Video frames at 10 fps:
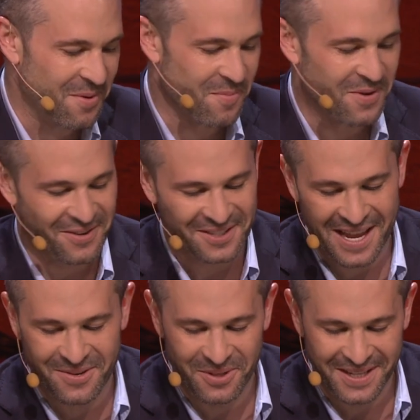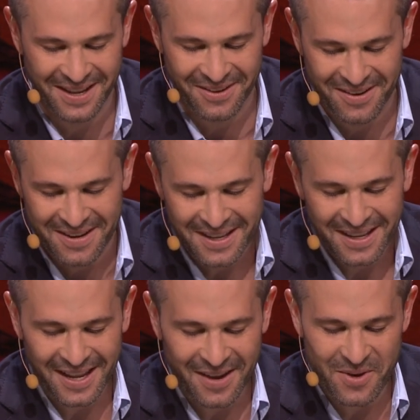we were putting our schedule together,
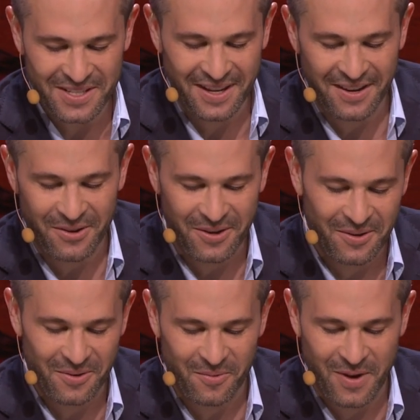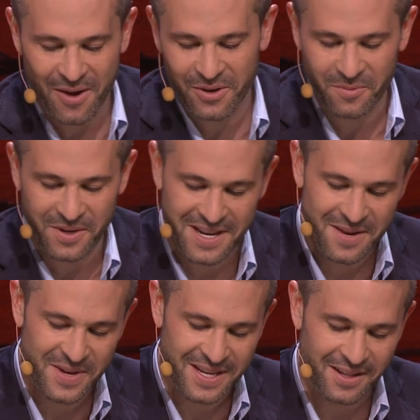and we said, wow, you know, we need
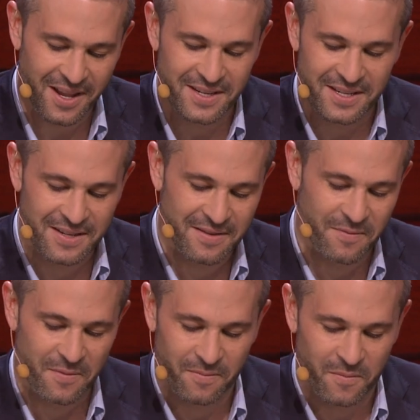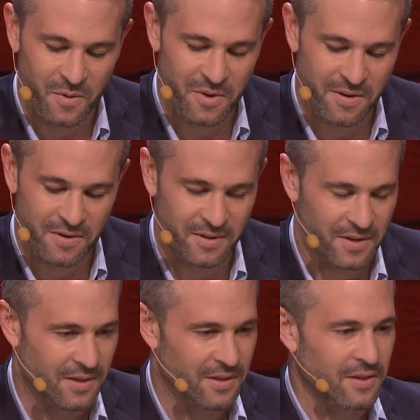to be in London for
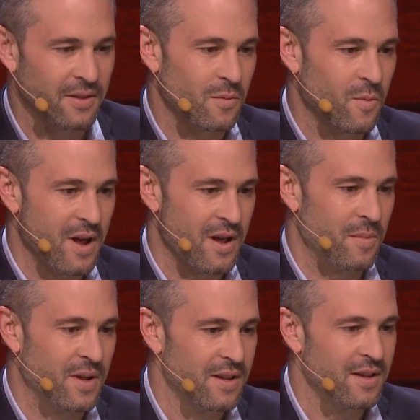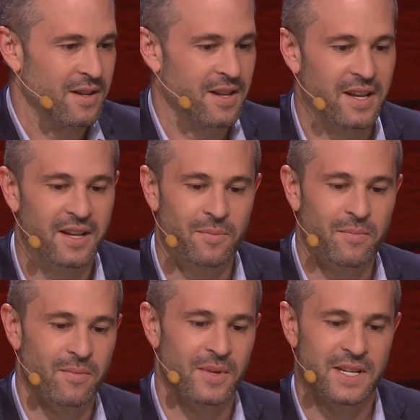LeWeb,
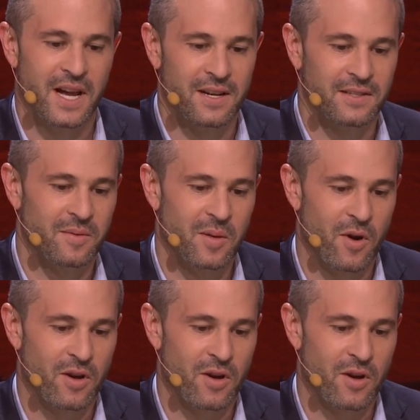and Madonna's going to be in